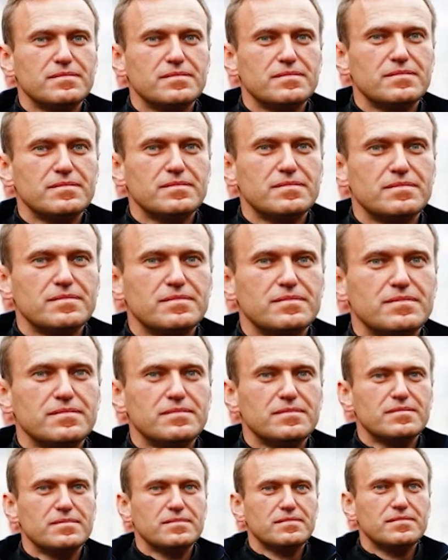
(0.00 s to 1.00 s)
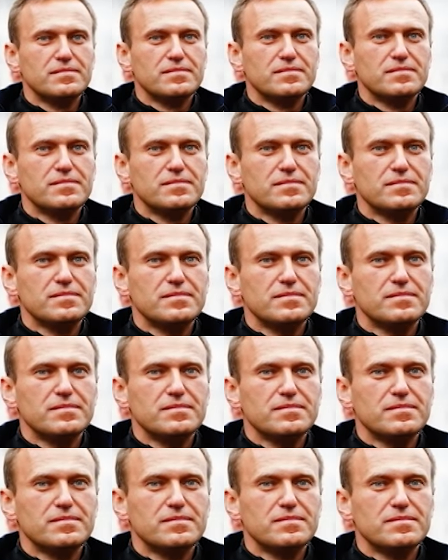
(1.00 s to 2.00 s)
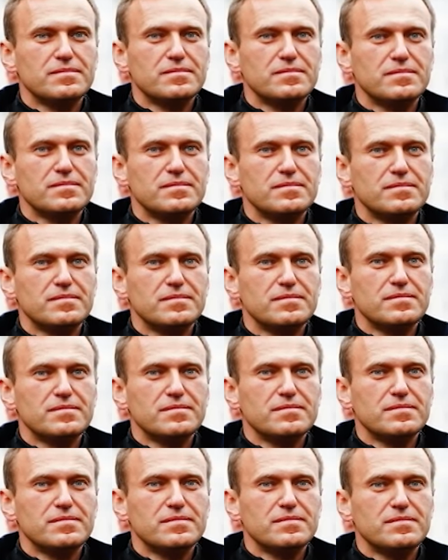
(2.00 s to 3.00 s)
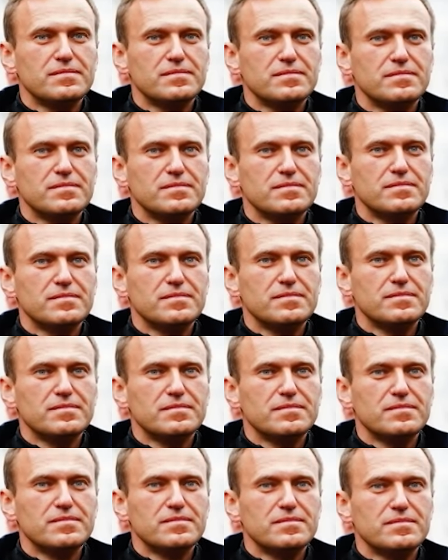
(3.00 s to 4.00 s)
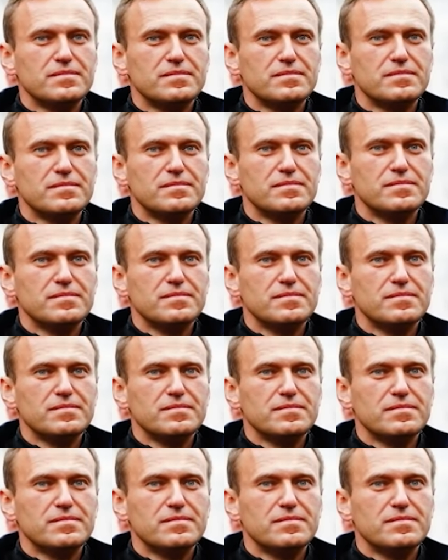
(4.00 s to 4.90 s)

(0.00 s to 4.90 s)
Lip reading: The person shown says nothing.